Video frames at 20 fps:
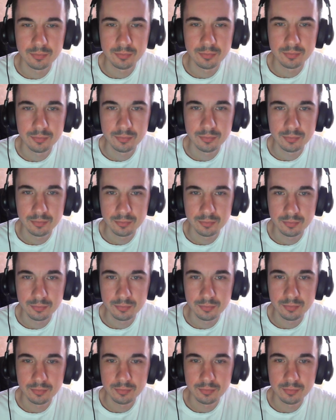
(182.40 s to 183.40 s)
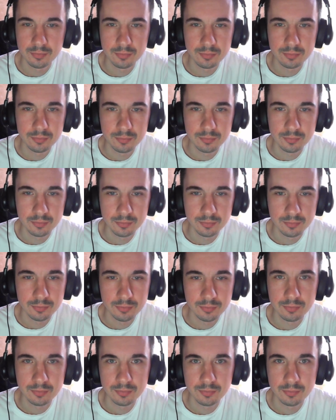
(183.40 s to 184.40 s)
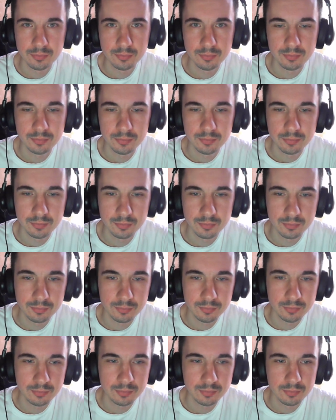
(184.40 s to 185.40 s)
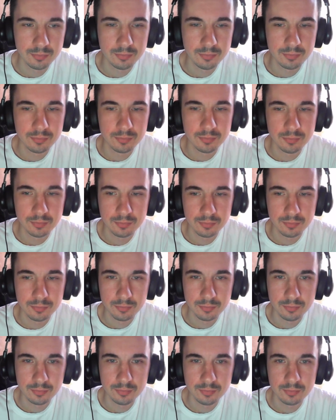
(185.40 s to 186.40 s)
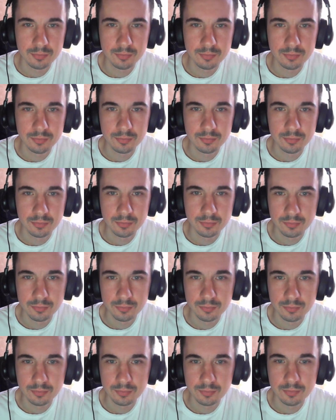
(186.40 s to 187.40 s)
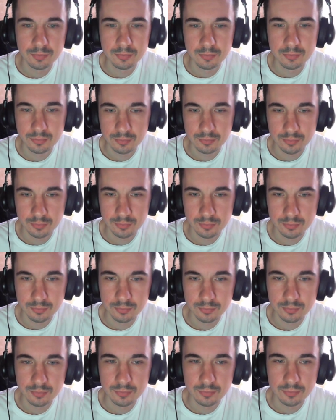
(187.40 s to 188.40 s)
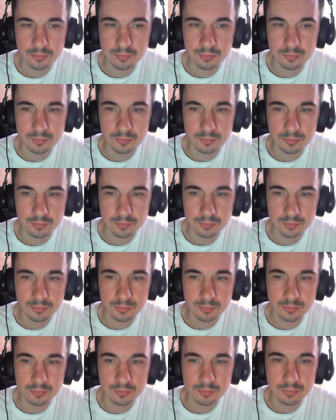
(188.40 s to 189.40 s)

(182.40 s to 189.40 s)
(silence)